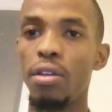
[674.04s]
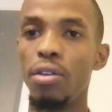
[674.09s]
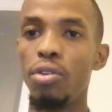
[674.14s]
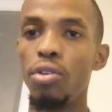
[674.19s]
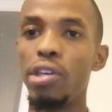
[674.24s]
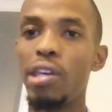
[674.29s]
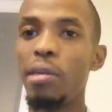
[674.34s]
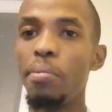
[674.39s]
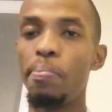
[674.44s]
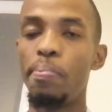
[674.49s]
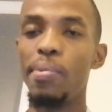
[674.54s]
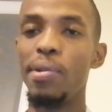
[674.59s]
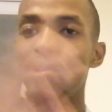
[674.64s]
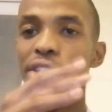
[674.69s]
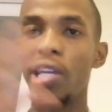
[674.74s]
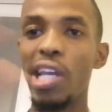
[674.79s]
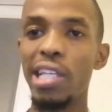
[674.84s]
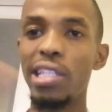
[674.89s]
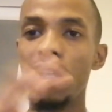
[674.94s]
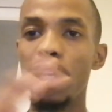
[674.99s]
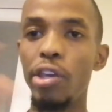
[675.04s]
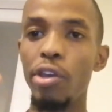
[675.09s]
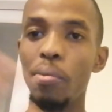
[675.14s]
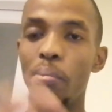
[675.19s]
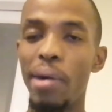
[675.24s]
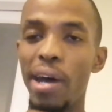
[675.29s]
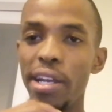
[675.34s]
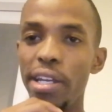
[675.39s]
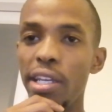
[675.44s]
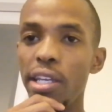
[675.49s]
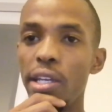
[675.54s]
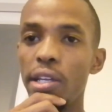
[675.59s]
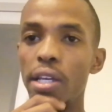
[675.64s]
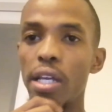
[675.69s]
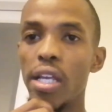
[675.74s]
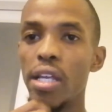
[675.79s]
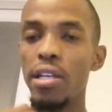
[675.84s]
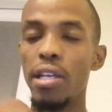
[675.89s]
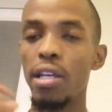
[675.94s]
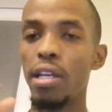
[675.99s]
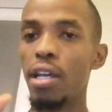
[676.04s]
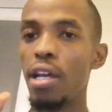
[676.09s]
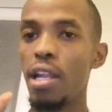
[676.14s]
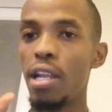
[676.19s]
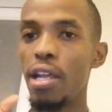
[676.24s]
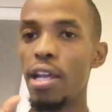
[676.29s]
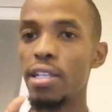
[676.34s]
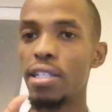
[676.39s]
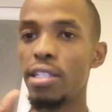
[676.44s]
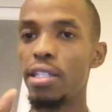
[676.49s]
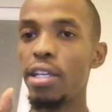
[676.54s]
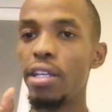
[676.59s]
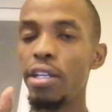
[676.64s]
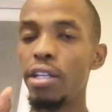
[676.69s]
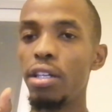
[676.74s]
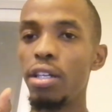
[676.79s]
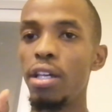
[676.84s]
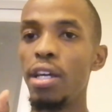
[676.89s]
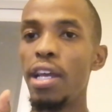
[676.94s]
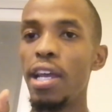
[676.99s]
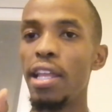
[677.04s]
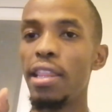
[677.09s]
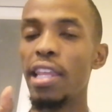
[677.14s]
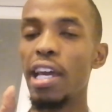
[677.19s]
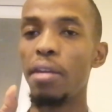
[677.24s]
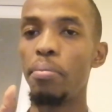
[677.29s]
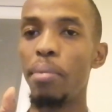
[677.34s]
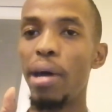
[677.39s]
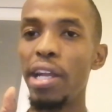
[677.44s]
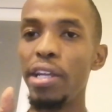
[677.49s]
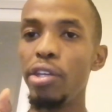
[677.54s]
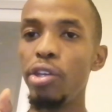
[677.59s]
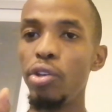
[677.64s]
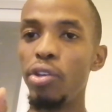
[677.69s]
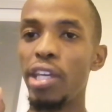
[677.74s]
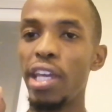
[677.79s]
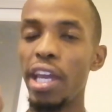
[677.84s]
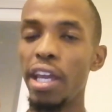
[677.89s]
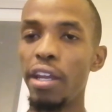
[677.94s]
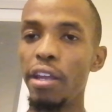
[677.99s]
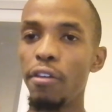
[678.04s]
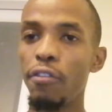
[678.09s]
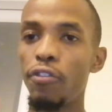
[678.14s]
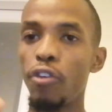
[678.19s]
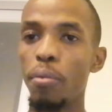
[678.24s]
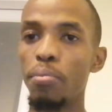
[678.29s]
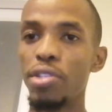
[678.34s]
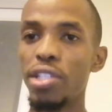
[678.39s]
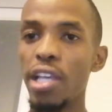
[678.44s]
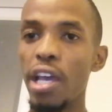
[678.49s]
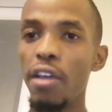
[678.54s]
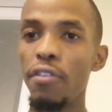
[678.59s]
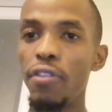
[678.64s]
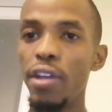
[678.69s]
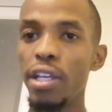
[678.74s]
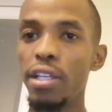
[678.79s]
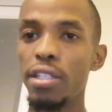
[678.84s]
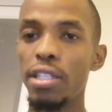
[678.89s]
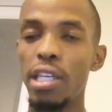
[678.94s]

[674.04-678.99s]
You keep injecting your money, as little that money you're getting from savings,